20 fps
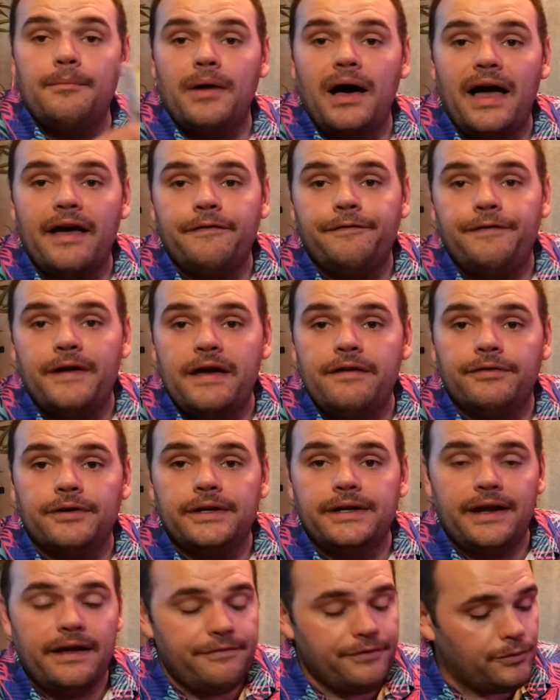my
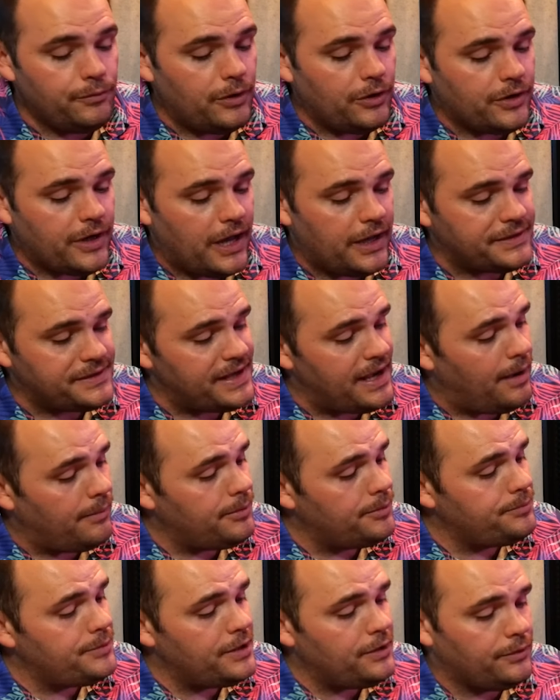favorite David Wilcox
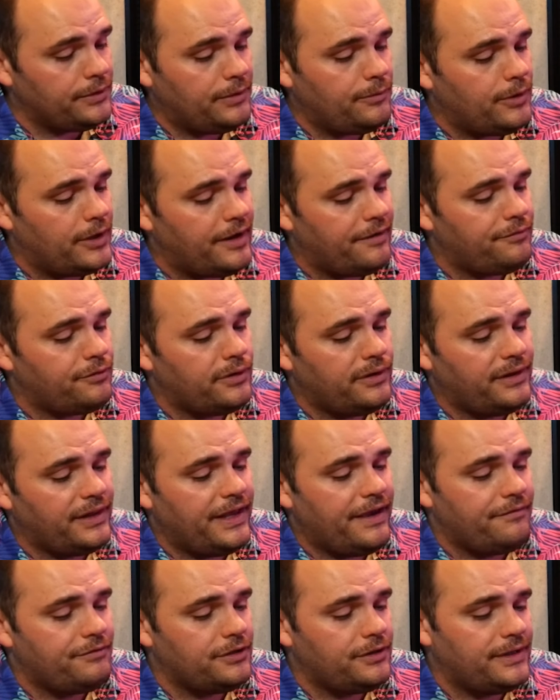album, the only one I've
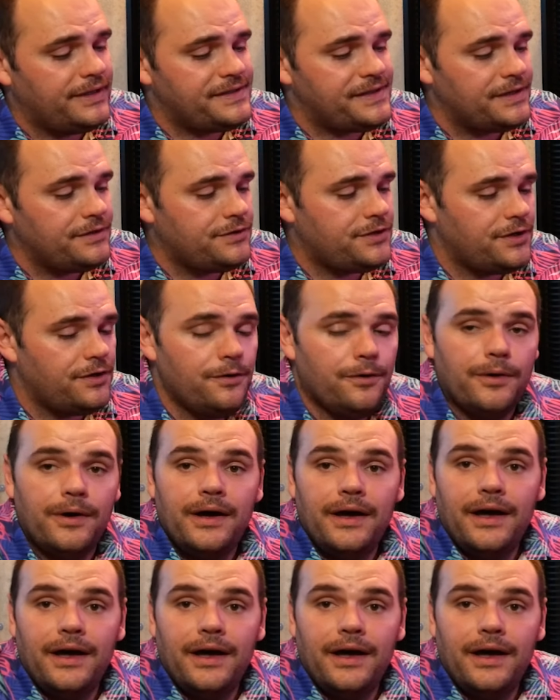really ever listened to,